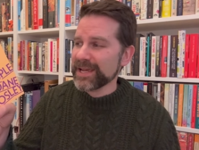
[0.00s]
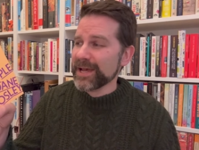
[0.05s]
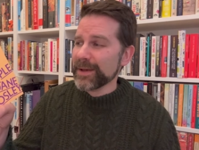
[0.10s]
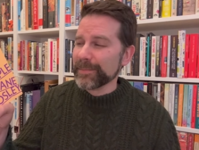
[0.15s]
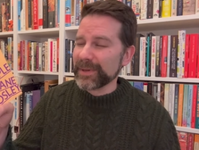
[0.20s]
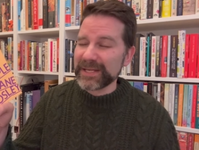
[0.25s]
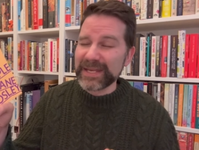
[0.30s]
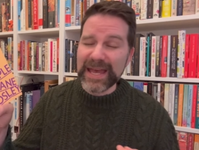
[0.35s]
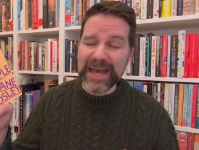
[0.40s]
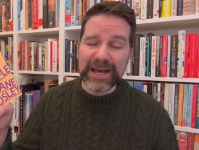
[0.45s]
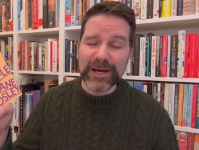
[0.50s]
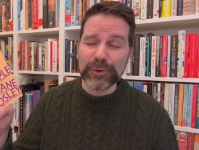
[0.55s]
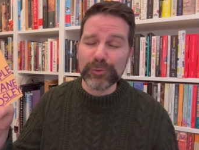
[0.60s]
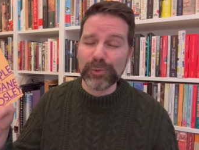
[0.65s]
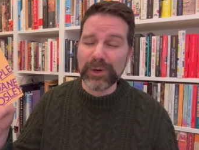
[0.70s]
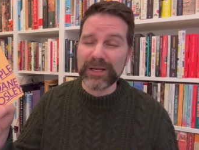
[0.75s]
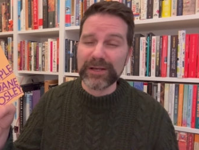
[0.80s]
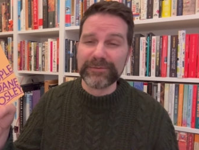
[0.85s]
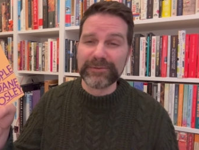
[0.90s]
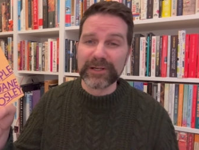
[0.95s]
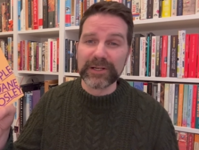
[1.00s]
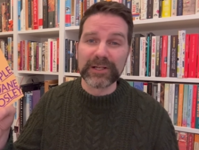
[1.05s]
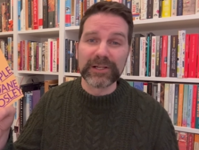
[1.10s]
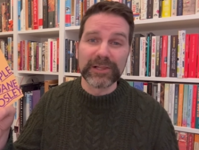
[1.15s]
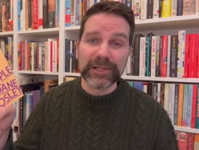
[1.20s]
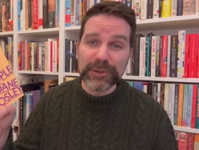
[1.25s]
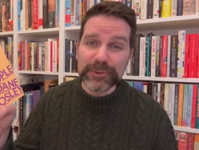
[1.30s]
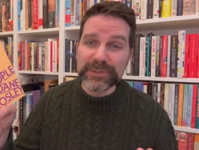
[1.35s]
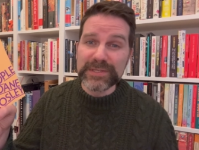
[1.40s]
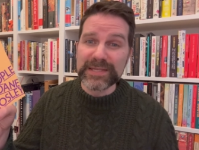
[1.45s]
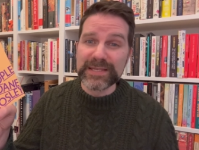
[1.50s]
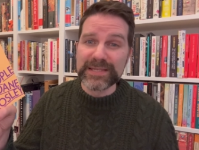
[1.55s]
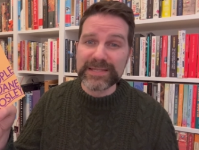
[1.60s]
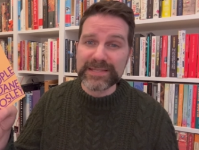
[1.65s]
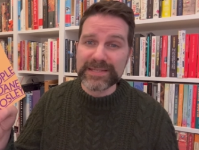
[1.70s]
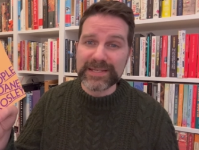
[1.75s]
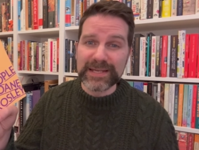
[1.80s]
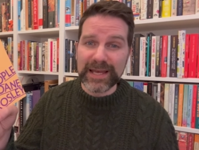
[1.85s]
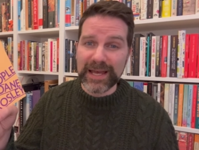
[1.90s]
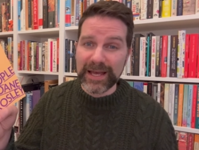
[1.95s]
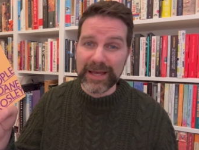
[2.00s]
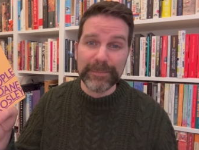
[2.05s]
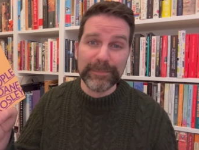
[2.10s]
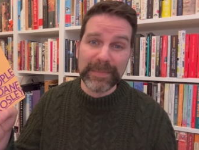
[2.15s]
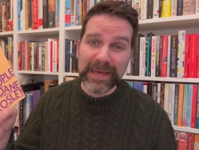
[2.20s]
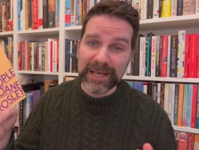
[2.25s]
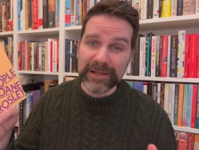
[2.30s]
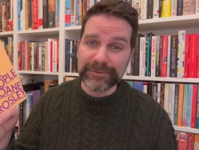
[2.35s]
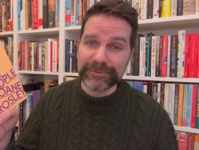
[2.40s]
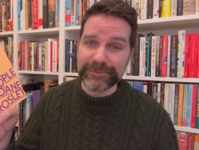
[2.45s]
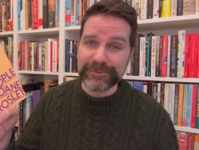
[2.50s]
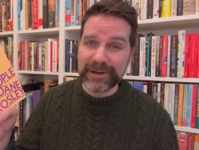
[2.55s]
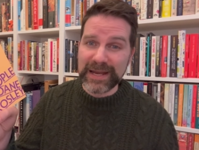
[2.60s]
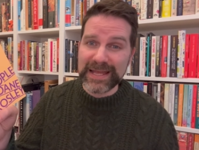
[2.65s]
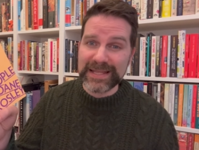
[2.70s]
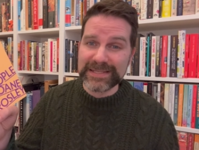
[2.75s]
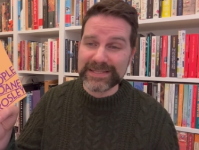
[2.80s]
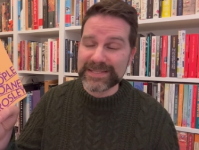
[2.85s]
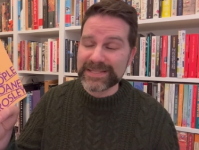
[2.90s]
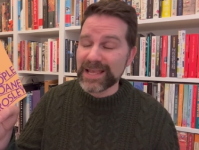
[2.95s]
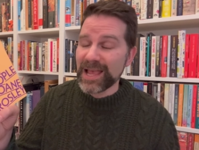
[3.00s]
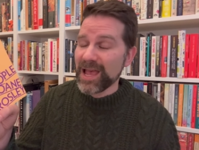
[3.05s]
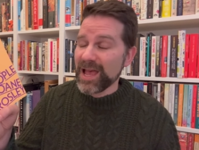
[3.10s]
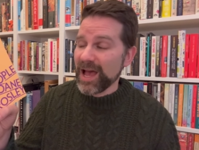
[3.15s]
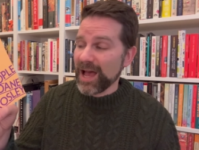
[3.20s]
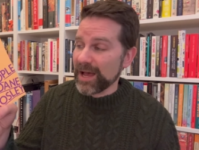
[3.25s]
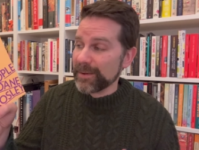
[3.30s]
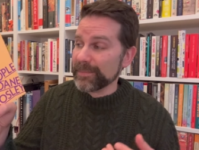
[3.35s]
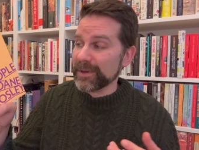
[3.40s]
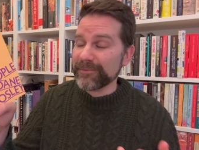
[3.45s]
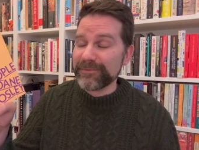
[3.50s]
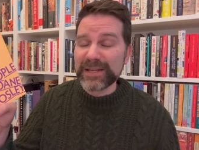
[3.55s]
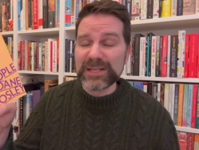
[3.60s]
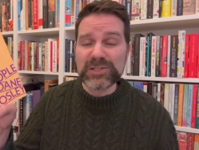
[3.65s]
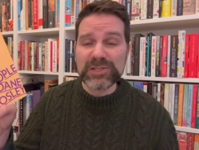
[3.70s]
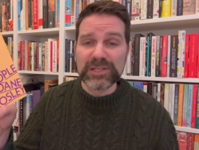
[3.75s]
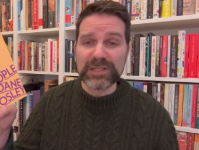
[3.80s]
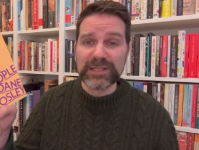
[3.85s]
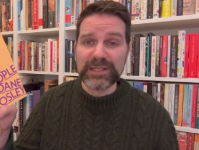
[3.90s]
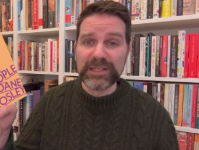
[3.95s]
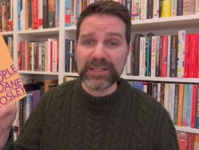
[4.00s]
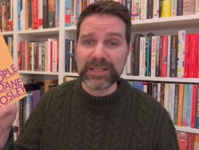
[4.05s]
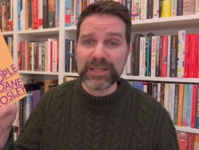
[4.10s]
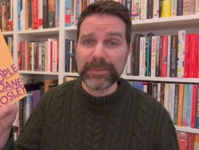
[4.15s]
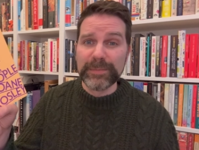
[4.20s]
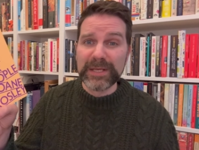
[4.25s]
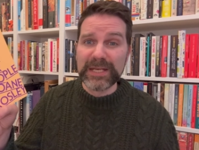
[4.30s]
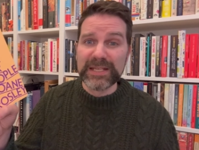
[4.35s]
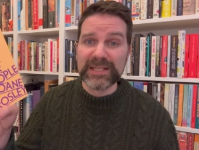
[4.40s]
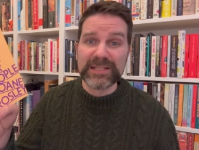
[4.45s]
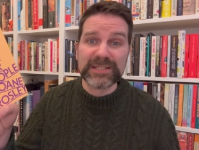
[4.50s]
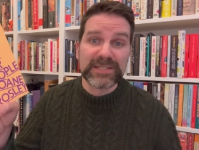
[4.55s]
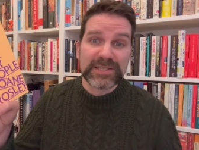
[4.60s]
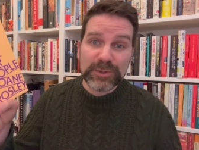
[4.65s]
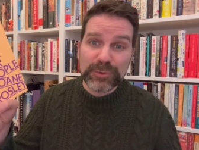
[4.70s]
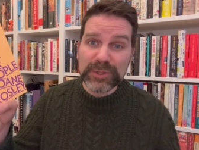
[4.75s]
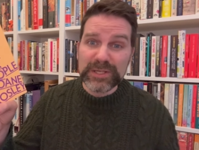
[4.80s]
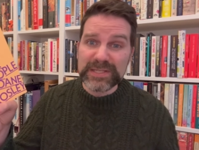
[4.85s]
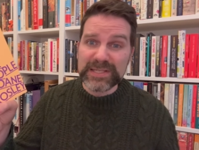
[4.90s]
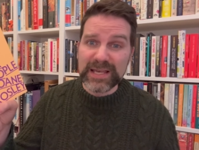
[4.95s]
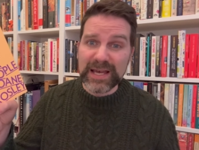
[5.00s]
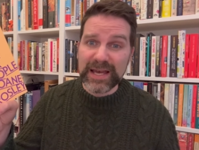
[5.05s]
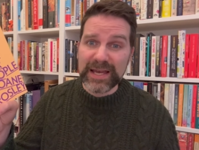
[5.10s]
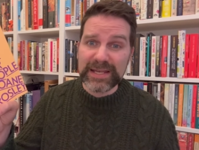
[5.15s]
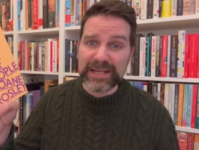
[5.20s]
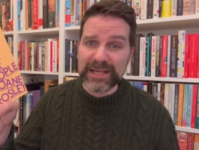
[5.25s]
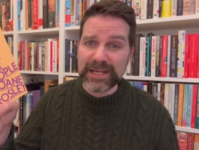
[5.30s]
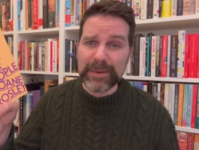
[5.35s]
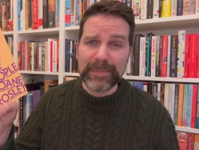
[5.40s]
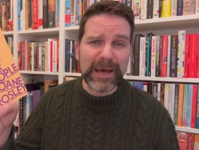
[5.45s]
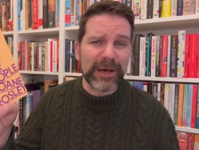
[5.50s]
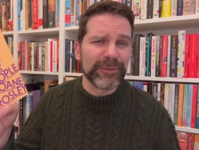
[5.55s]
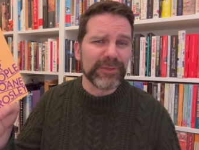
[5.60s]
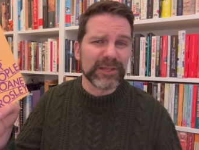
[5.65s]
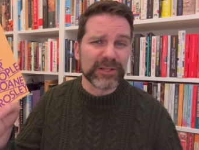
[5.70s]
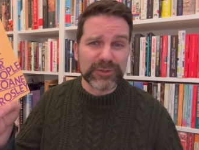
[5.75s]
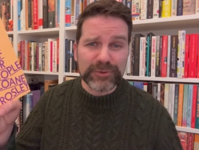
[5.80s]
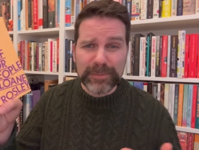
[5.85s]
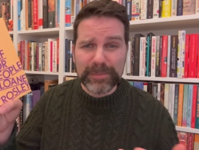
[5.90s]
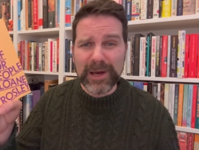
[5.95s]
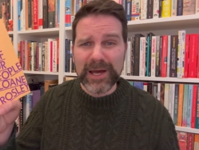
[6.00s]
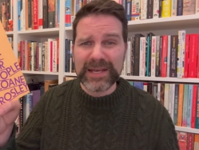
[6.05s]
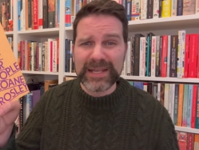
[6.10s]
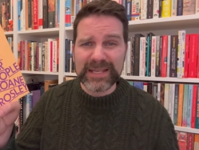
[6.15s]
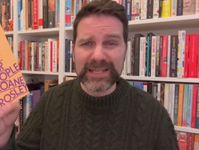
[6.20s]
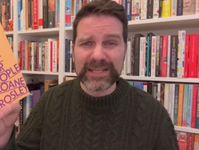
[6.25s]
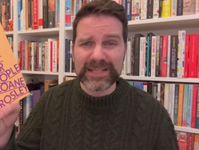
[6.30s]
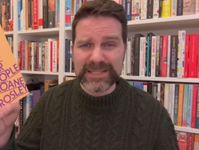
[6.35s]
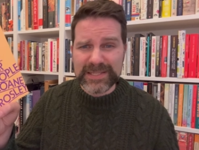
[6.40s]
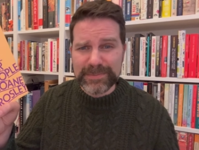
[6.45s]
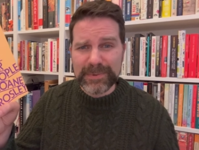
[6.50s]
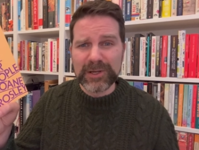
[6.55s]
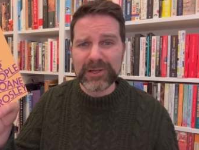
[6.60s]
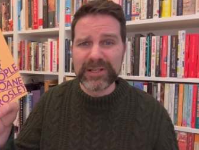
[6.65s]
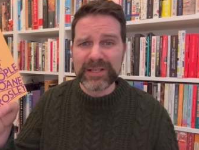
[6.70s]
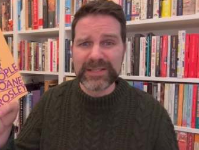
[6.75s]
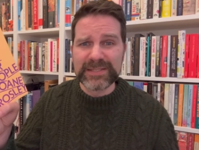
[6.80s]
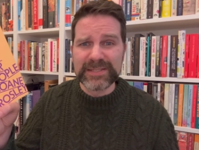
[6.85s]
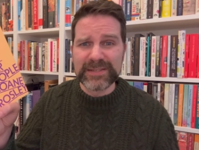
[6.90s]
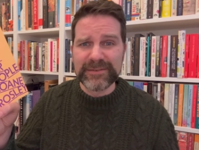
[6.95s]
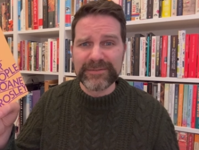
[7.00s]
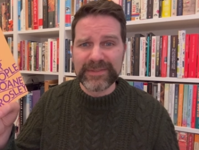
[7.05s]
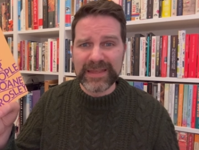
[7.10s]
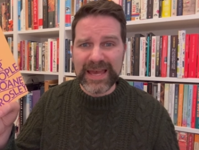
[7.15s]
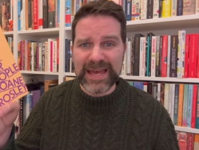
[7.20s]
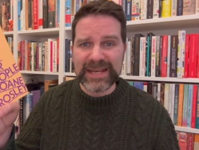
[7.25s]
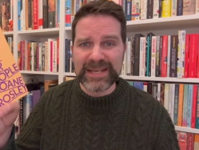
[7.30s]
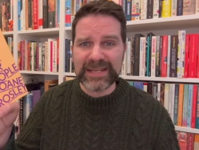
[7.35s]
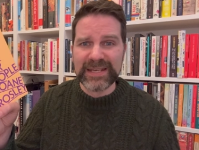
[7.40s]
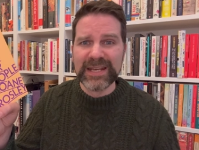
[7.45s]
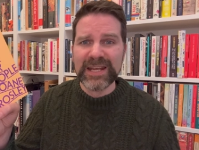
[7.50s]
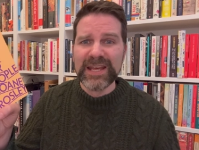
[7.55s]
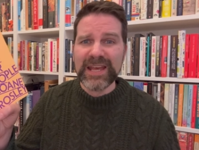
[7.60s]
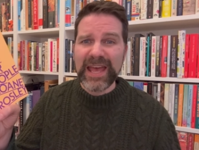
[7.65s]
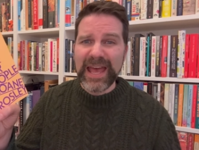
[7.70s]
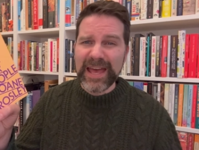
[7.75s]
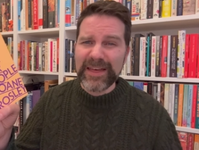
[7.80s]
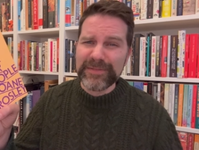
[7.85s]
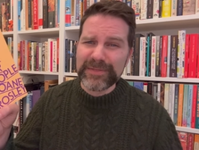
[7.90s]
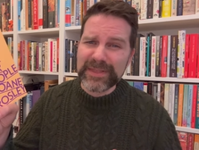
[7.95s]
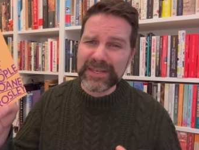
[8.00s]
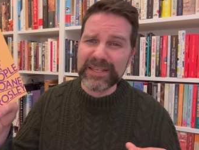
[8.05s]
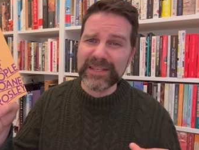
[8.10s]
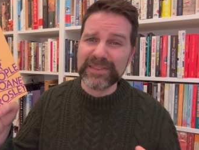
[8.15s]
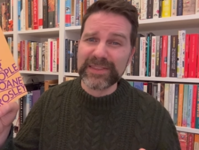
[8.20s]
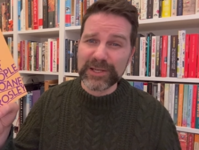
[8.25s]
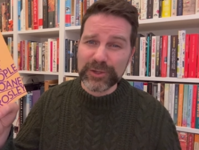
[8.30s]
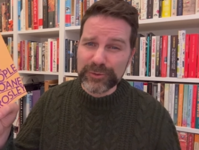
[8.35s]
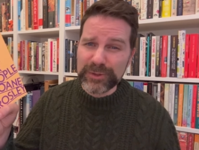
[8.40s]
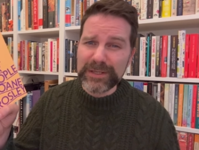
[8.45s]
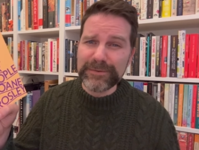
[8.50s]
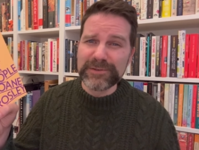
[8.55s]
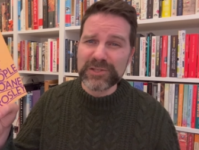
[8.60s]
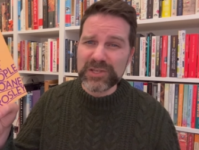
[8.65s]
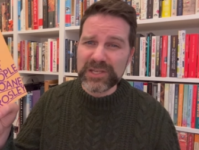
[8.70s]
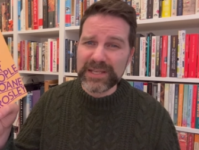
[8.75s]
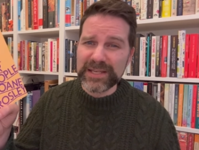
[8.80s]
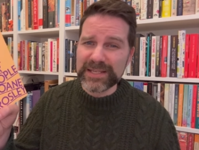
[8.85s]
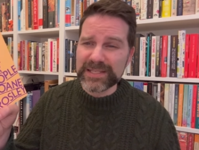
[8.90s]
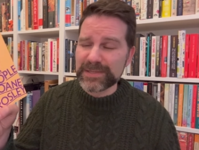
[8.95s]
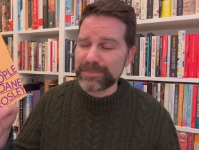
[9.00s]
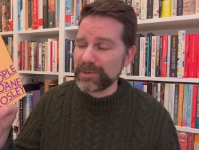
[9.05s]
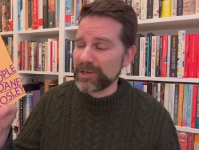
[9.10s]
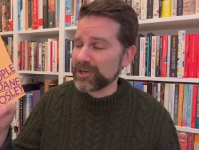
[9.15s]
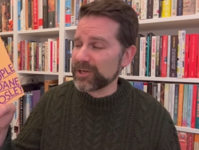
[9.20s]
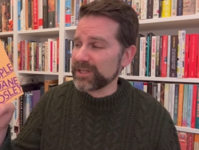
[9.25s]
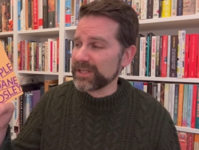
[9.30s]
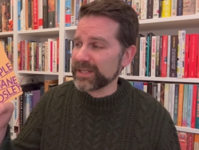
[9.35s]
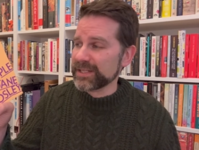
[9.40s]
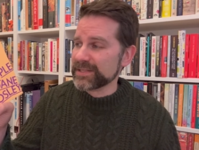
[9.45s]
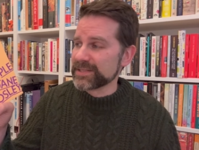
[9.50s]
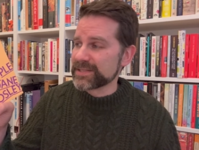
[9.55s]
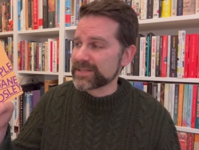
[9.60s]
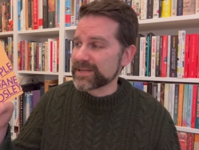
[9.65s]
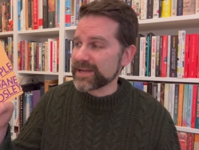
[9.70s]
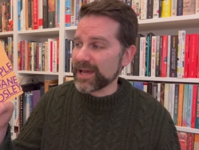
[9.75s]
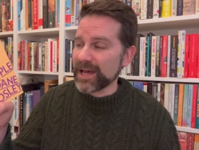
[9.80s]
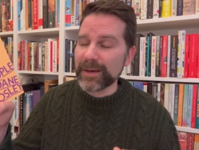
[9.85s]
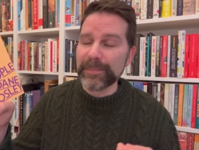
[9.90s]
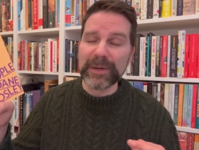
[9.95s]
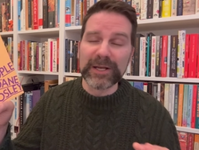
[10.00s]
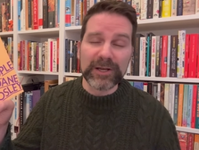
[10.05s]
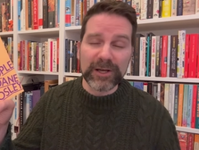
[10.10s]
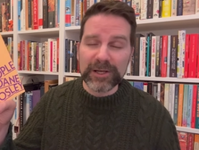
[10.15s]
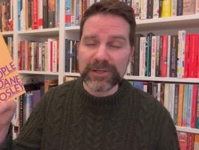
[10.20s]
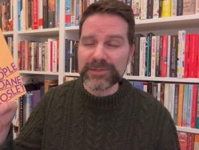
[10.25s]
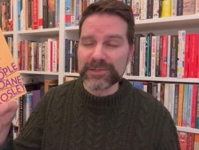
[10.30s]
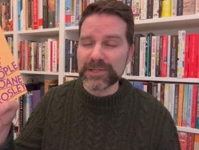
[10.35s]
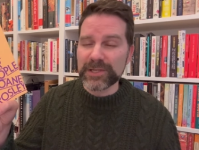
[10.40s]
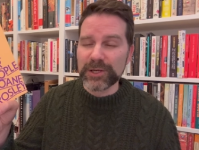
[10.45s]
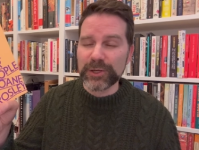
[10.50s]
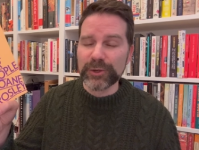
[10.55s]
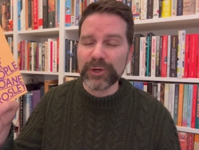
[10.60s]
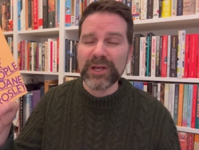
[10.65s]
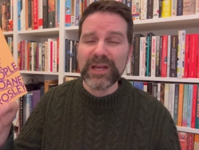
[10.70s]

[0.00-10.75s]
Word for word: but how one of her closest uh, male friends um, eventually committed suicide and about the traumatic experience of that and, and the, the grief she experienced, uh, but also